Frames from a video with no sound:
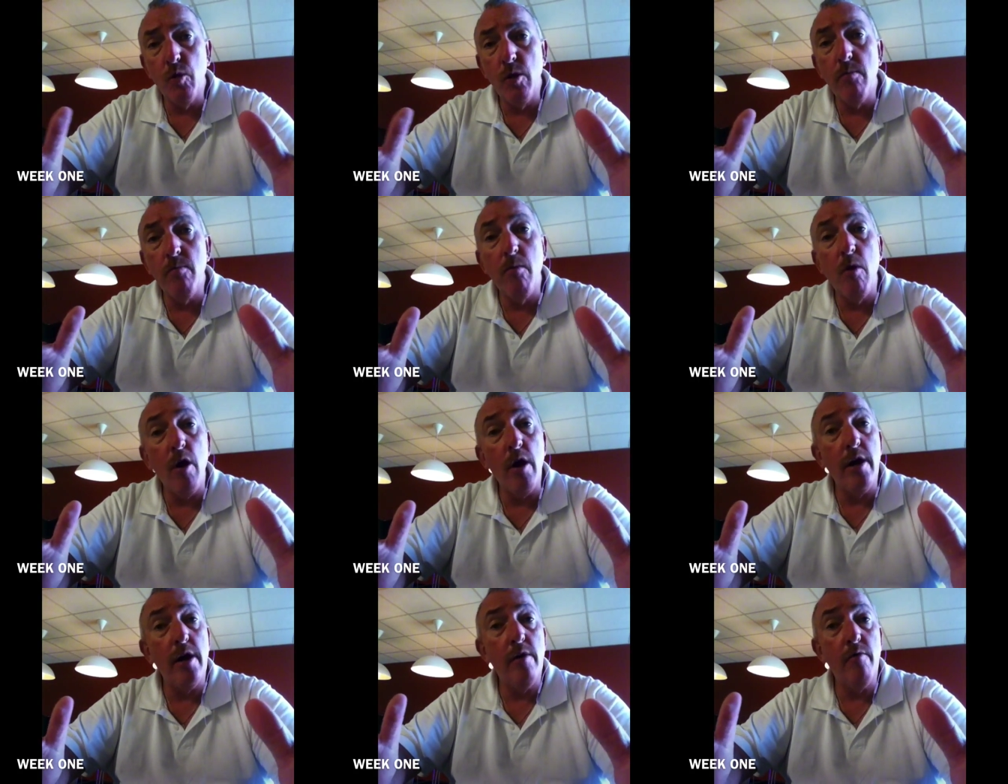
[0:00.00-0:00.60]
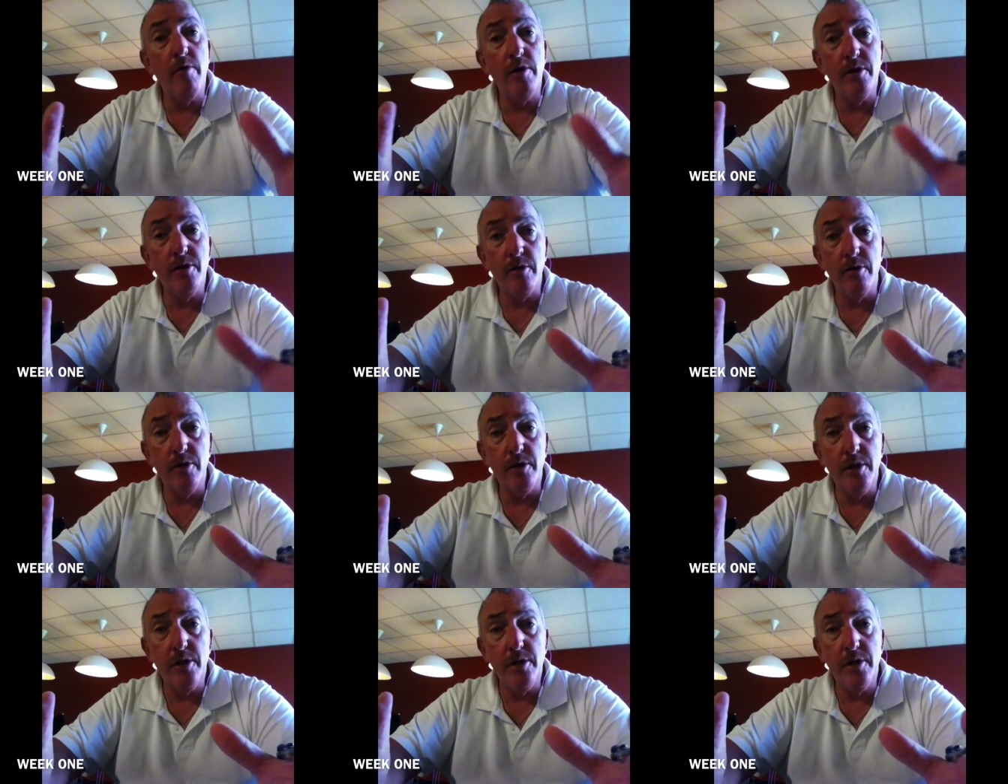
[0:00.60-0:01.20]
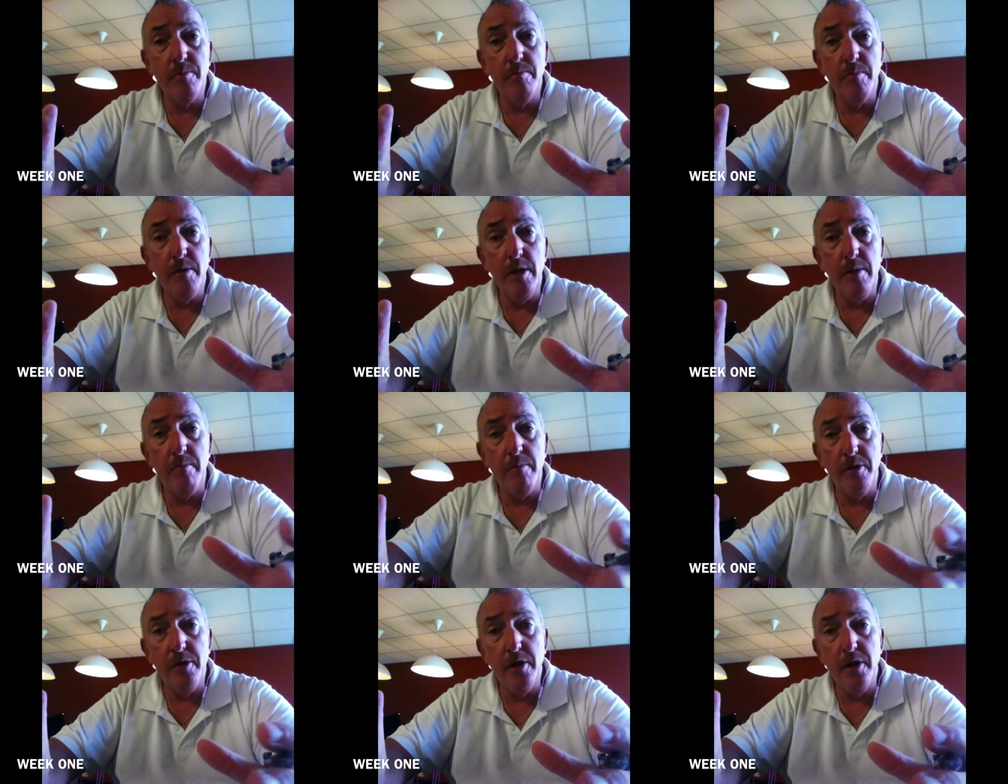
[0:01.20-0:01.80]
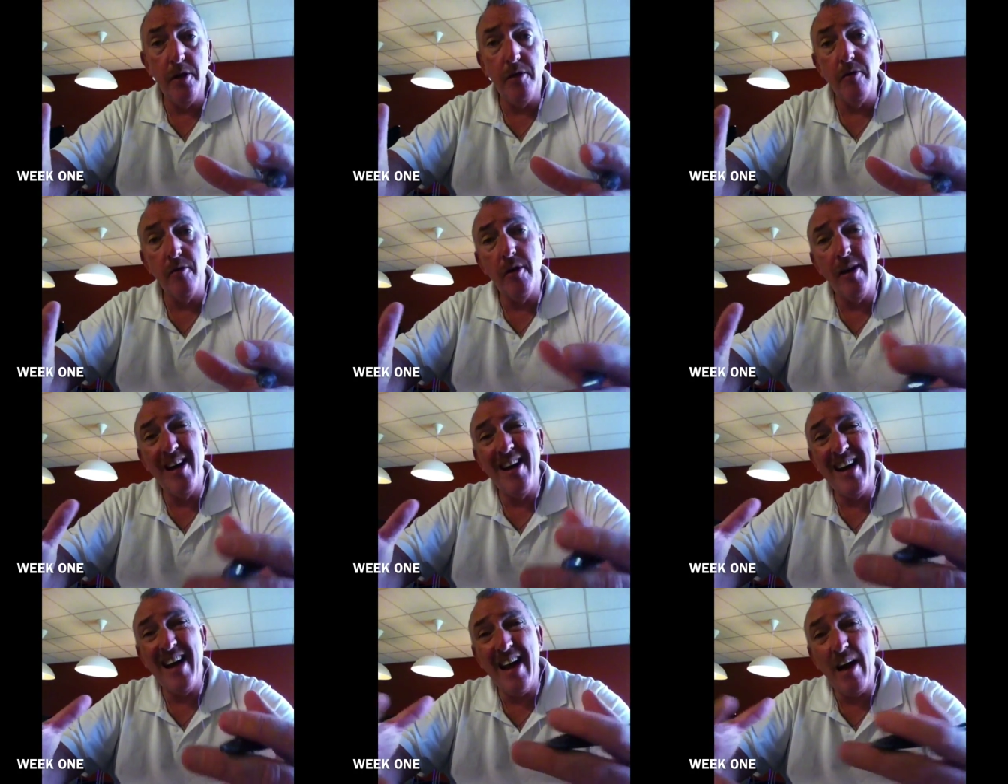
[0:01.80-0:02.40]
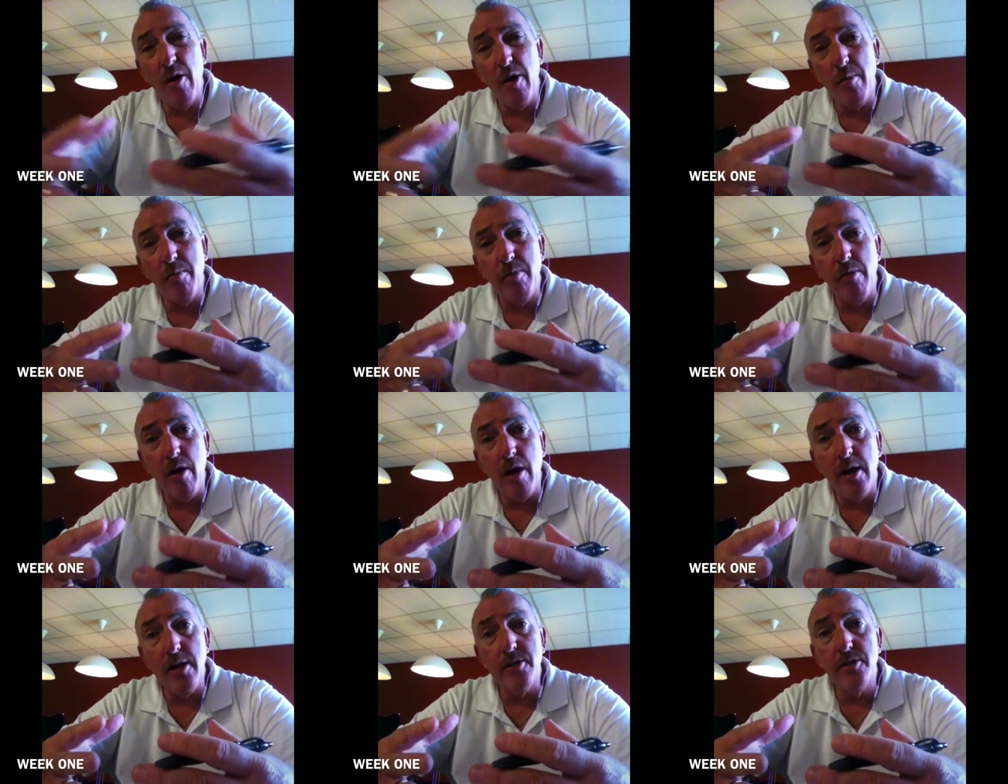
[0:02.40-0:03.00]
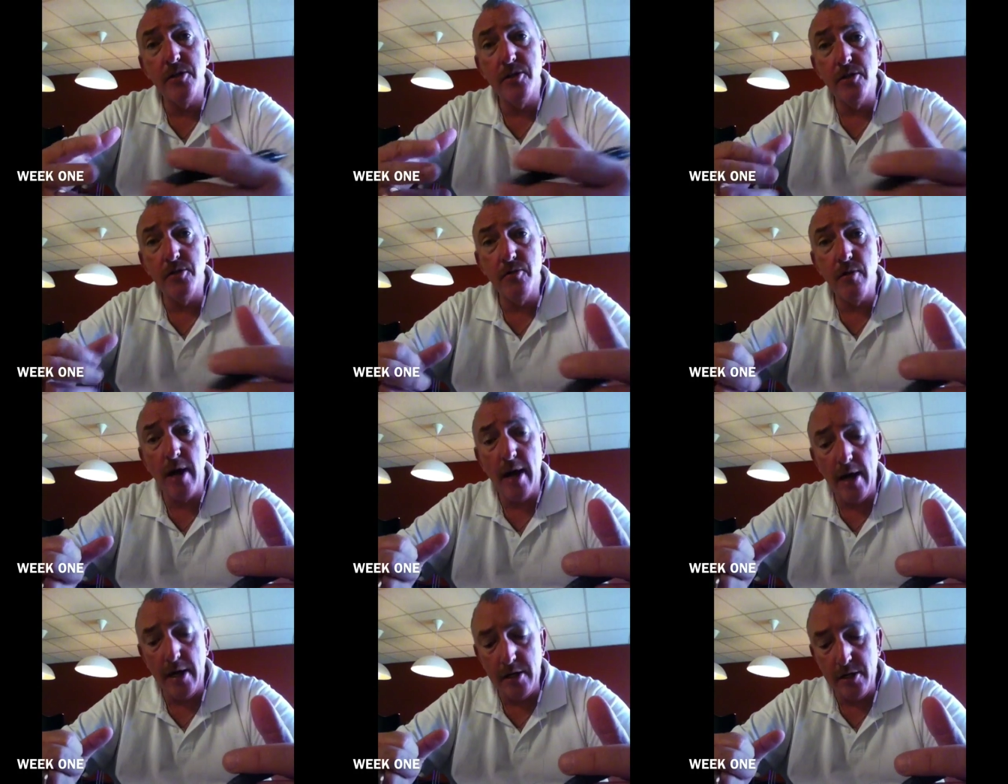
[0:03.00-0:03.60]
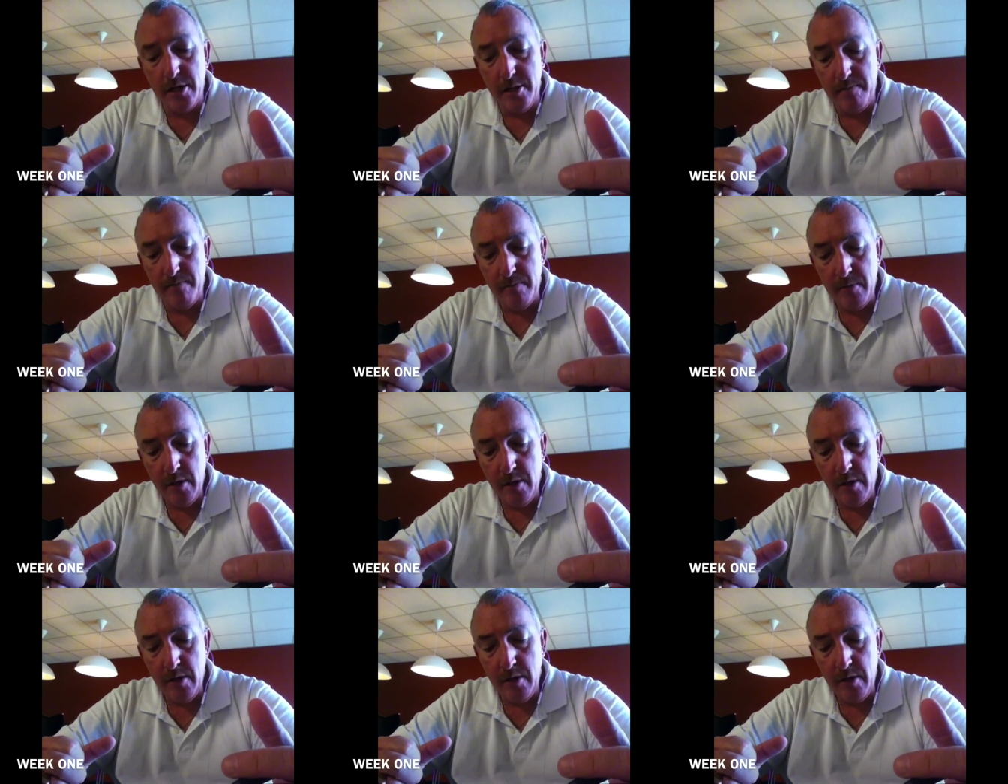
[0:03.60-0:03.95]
what marketing research is in particular, and how it applies to strategy.